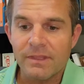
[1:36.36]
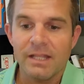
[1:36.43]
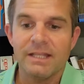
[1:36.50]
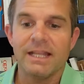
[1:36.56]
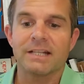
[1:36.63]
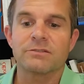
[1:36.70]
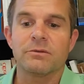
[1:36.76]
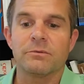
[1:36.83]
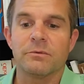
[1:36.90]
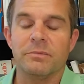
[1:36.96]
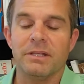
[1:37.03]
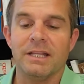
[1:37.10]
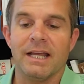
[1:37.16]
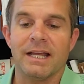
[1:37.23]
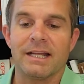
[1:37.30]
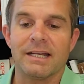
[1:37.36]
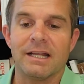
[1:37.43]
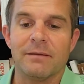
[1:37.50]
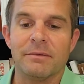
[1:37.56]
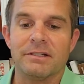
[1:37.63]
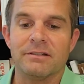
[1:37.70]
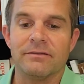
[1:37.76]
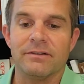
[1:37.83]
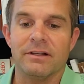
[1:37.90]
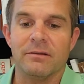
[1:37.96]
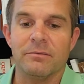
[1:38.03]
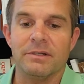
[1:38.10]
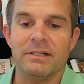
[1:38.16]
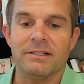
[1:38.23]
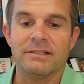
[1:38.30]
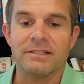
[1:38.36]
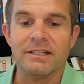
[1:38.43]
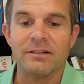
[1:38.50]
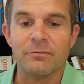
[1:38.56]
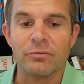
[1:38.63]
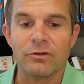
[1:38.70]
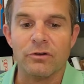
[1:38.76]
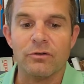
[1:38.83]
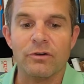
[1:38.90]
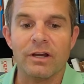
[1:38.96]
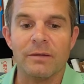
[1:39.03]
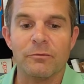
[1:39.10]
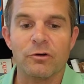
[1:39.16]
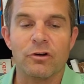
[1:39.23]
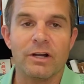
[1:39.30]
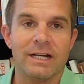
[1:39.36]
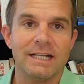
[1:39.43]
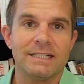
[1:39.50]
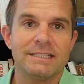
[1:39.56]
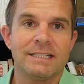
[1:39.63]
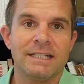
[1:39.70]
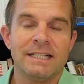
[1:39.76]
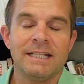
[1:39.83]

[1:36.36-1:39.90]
Next one would be the Economic Development Incentive Program credit,